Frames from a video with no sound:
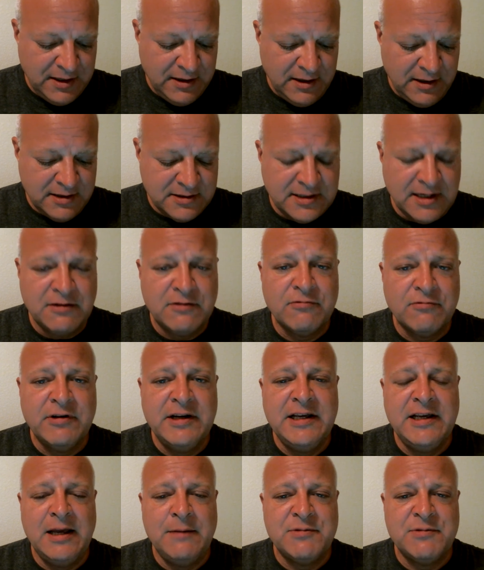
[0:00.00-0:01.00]
He's had 3
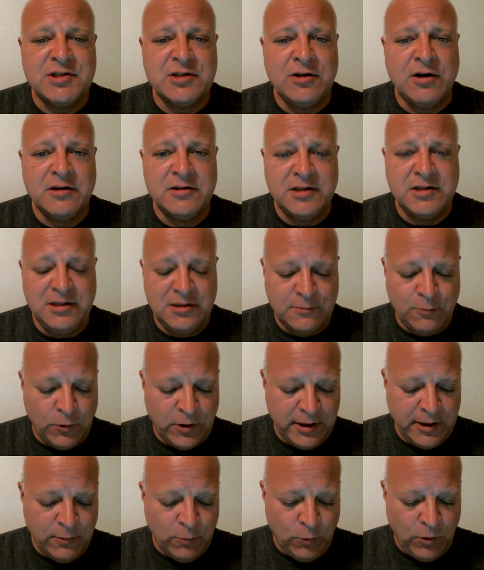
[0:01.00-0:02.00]
game starts. He's
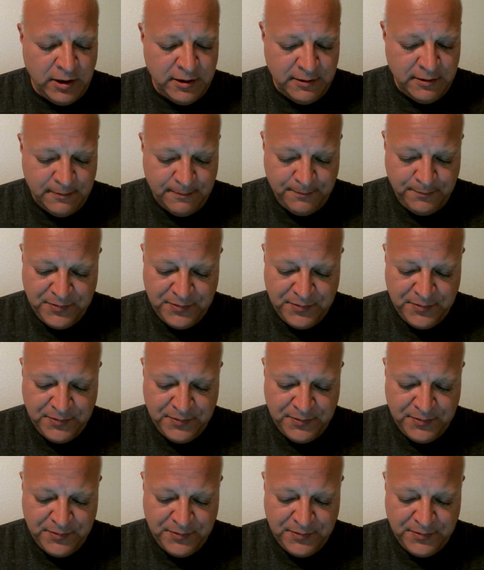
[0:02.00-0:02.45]
1-1